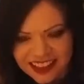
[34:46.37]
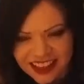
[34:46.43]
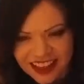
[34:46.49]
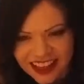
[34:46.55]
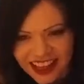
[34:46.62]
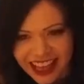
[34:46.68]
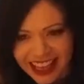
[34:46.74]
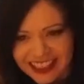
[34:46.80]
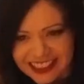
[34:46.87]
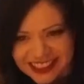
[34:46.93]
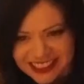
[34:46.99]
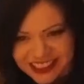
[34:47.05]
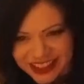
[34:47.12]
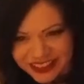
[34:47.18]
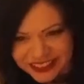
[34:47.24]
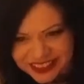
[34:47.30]
And
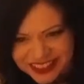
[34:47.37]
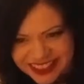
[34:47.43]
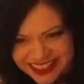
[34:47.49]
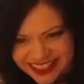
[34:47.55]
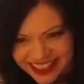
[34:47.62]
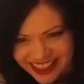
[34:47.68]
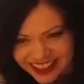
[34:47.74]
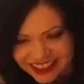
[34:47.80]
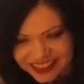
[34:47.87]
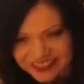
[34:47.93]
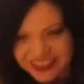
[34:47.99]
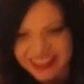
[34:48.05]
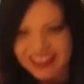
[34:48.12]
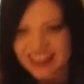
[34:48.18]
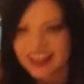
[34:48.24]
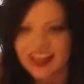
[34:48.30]
don't scare
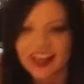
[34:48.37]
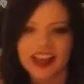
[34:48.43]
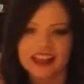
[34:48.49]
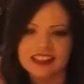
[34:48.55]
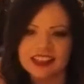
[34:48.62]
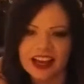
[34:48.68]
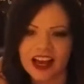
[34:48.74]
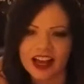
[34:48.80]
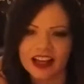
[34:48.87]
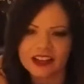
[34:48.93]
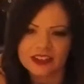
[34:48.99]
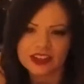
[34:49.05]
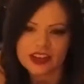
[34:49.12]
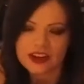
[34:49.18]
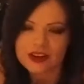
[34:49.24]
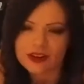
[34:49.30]
me. Yeah, I don't
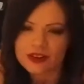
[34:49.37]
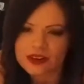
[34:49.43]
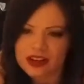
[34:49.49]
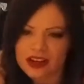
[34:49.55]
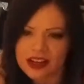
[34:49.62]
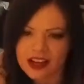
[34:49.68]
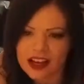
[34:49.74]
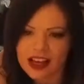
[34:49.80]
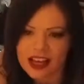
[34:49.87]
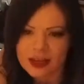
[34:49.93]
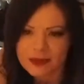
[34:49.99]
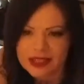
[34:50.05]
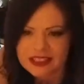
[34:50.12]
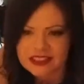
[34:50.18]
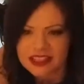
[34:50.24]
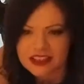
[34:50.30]
know. Am
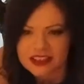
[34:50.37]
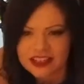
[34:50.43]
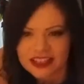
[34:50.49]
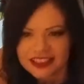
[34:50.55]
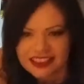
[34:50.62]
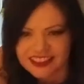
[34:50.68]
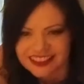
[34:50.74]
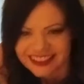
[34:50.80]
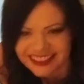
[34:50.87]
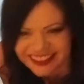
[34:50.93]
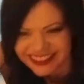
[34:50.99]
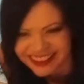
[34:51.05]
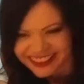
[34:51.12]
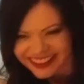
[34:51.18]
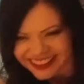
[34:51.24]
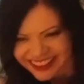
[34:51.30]
I scary?
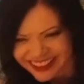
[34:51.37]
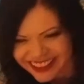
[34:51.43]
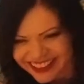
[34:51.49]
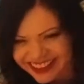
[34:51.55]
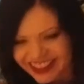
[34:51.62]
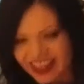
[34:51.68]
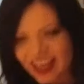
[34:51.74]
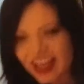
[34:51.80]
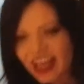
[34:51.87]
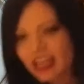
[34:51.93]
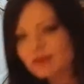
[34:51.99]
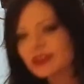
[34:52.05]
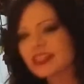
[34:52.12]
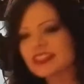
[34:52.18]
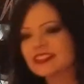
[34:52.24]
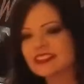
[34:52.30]
I
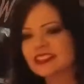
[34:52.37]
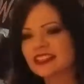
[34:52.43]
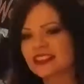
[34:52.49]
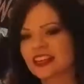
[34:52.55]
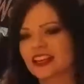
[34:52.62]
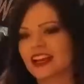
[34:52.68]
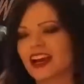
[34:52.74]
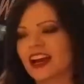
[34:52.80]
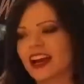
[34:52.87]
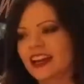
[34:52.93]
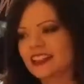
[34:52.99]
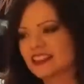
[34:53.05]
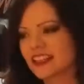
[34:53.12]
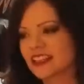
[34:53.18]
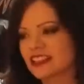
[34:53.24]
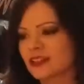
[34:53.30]
mean, here's the thing. I
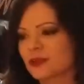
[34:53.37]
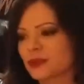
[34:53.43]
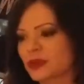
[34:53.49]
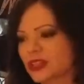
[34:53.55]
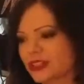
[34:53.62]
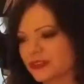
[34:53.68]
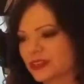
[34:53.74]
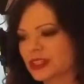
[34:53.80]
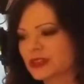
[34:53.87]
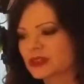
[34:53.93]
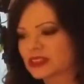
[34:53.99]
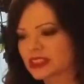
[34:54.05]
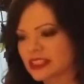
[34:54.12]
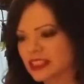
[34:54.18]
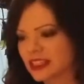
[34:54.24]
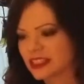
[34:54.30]
tend to pretty
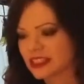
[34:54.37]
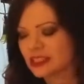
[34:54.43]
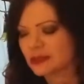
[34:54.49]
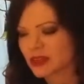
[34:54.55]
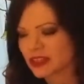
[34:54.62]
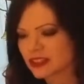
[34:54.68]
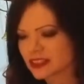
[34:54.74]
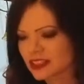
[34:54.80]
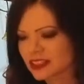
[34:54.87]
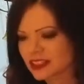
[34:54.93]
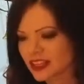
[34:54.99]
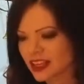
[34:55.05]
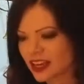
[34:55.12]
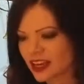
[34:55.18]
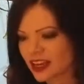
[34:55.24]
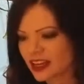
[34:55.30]
frequently get emails that
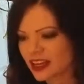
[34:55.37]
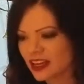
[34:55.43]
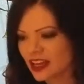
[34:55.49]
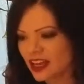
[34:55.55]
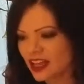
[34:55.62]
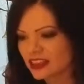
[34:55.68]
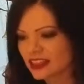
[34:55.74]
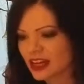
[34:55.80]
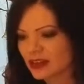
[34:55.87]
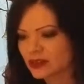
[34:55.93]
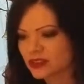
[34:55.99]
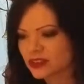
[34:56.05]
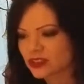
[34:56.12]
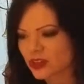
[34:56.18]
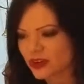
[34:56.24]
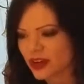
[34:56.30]
say that was
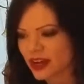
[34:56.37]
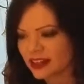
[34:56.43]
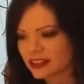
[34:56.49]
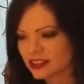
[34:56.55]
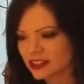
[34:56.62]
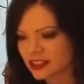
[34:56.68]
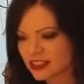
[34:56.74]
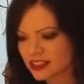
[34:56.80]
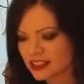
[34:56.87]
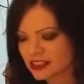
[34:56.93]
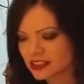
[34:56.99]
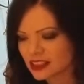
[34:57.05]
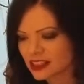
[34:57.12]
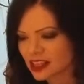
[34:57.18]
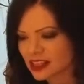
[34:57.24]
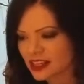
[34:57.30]
so accurate.
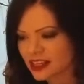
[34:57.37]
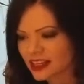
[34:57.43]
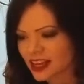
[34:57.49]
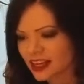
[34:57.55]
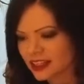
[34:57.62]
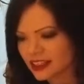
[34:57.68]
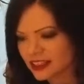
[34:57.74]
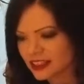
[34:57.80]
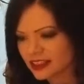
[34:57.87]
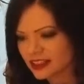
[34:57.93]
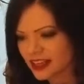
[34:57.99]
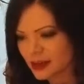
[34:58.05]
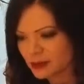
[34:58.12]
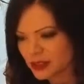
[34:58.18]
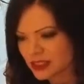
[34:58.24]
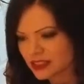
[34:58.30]
Like I could get
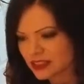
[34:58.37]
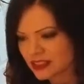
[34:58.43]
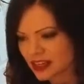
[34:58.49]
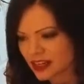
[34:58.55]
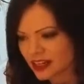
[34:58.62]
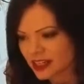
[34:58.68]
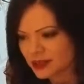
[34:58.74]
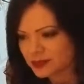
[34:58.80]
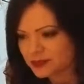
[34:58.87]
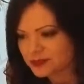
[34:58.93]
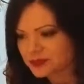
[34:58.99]
that being scary.